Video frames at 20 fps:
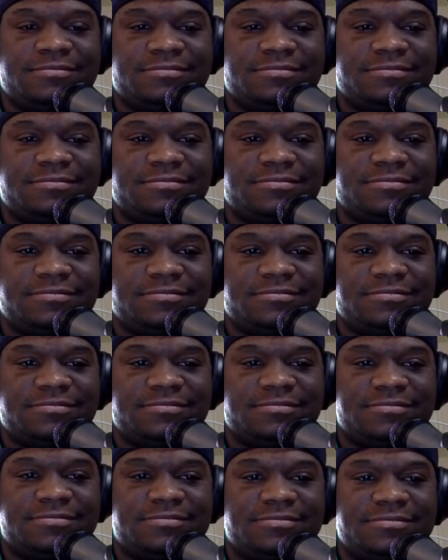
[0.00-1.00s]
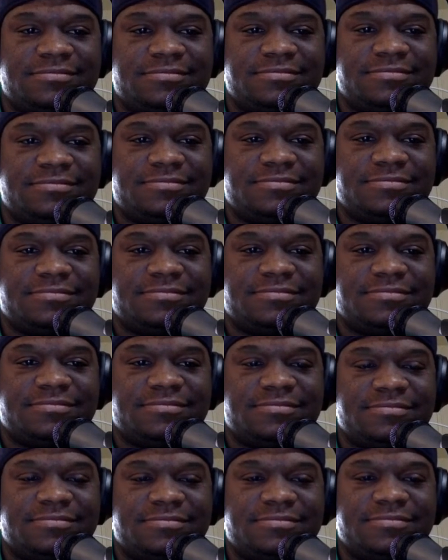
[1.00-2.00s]

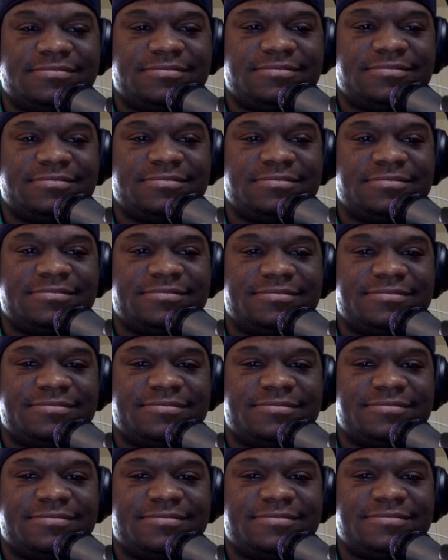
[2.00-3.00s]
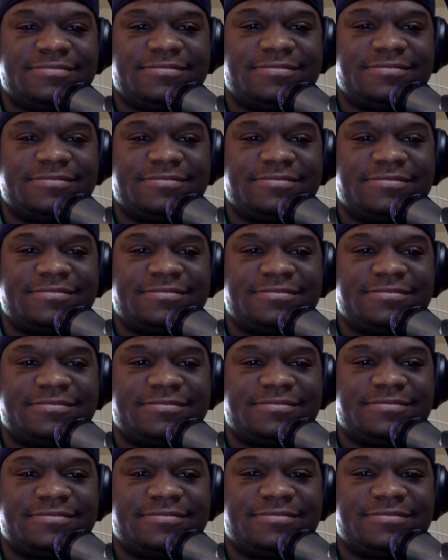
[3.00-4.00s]

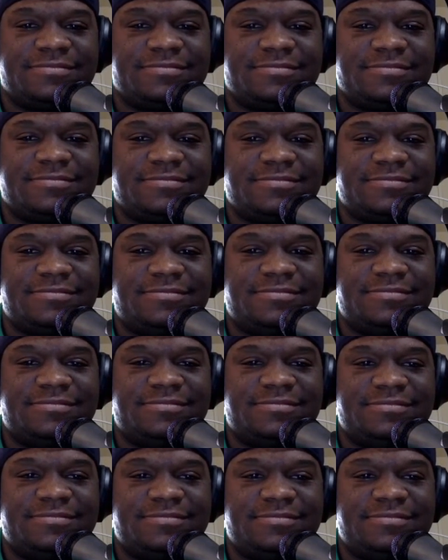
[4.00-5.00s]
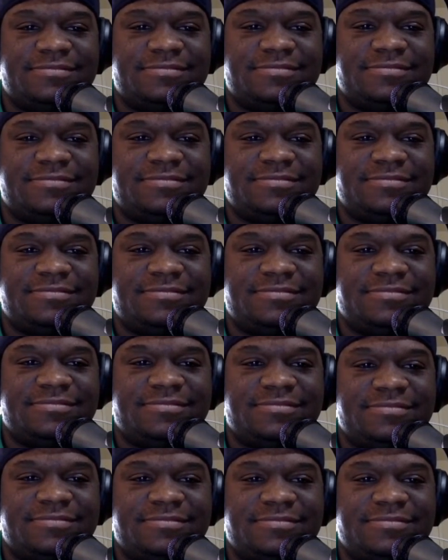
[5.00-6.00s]

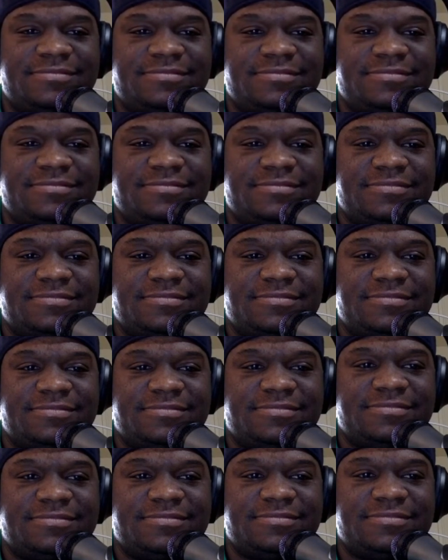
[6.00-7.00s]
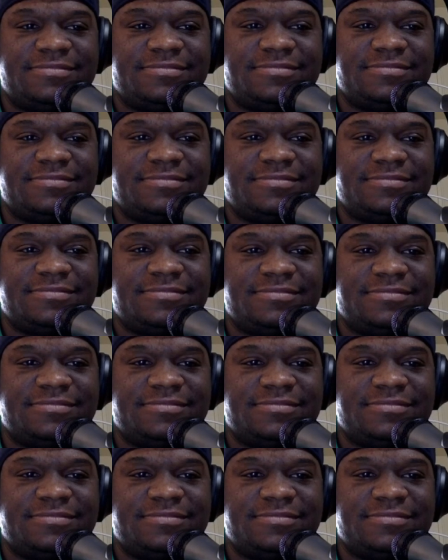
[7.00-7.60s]
(silent)